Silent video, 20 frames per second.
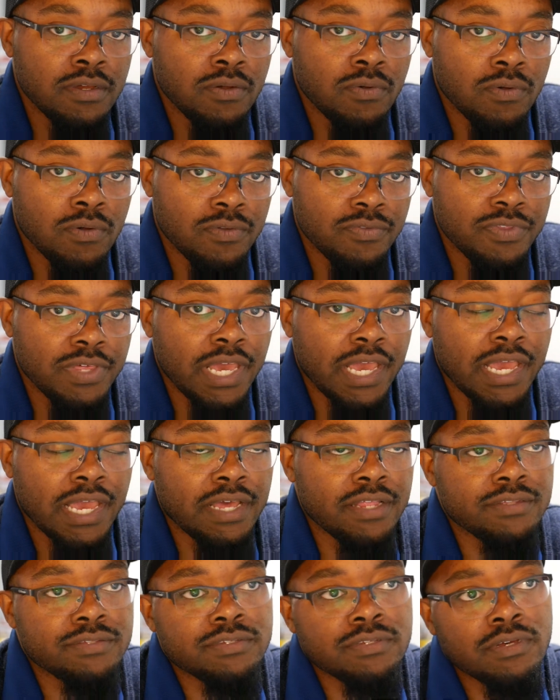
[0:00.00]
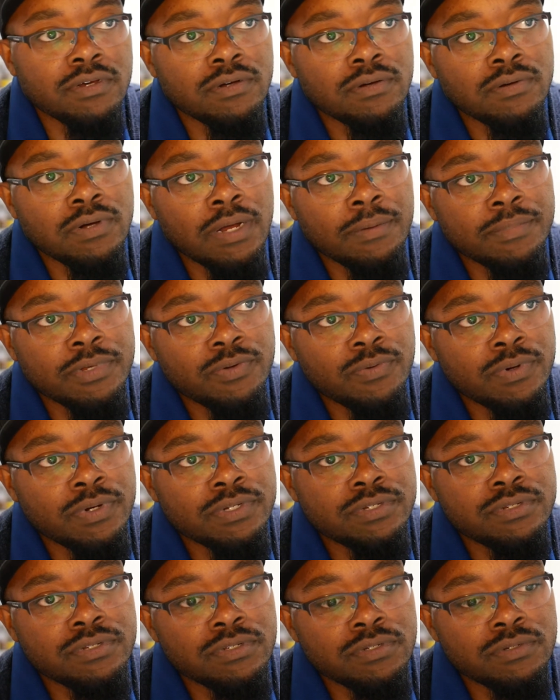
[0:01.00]
on that. So I'm
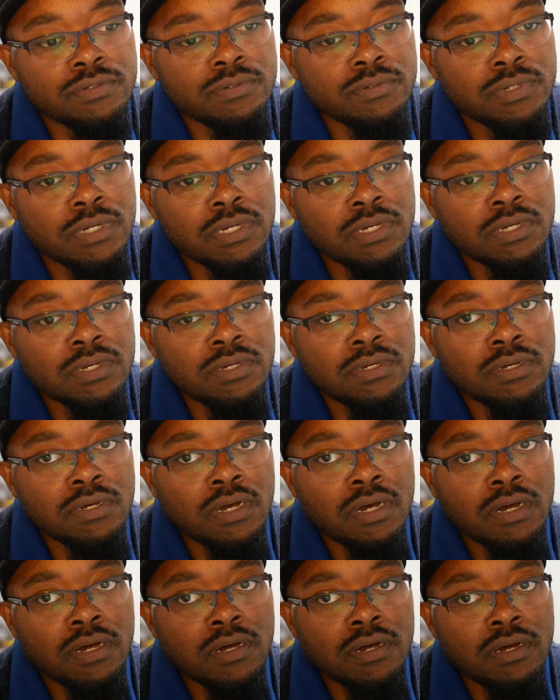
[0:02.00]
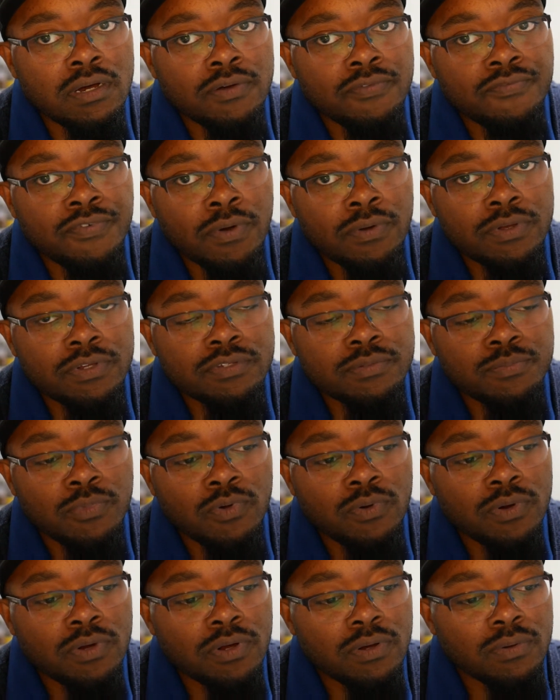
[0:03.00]
going to focus
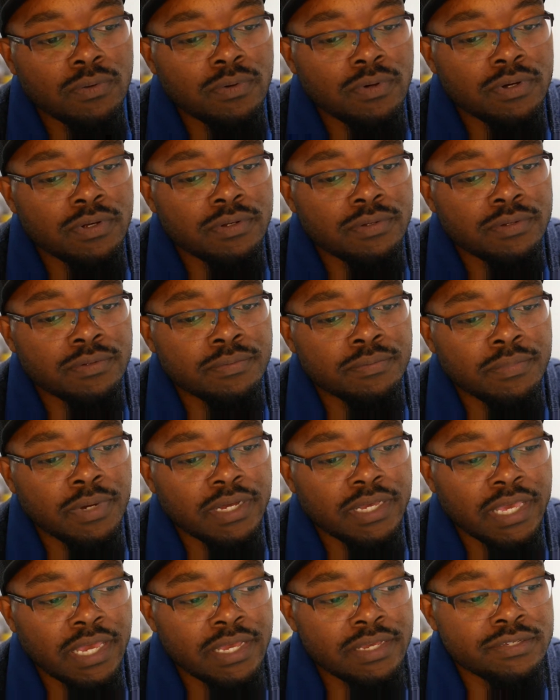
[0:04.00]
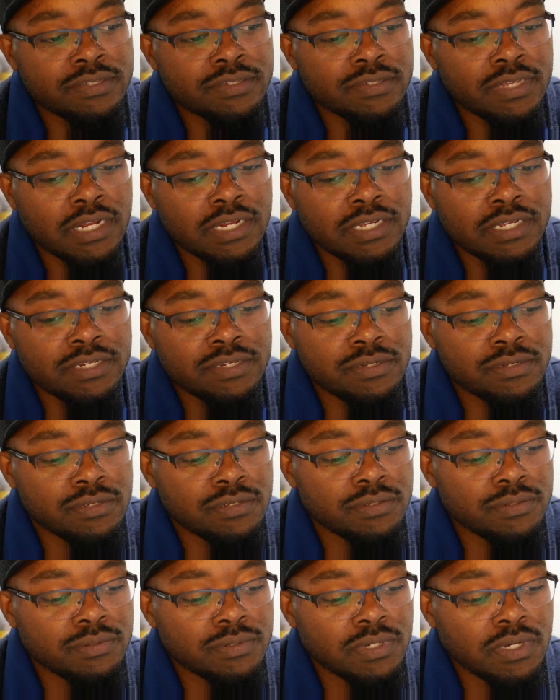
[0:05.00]
more on my cases. I need
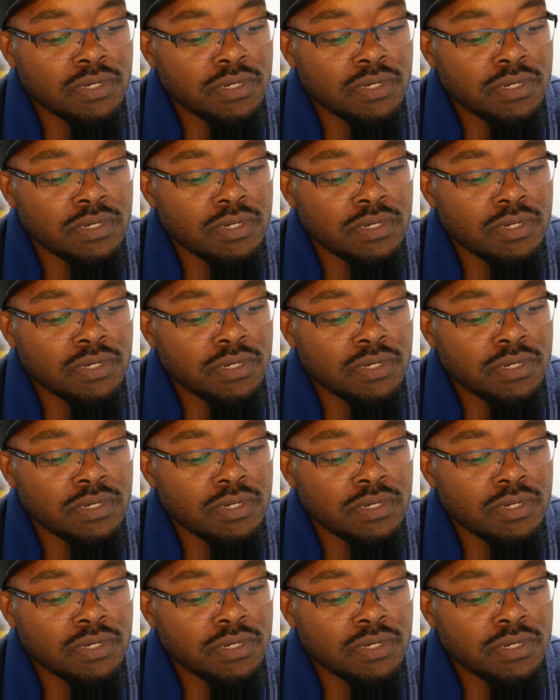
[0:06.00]
to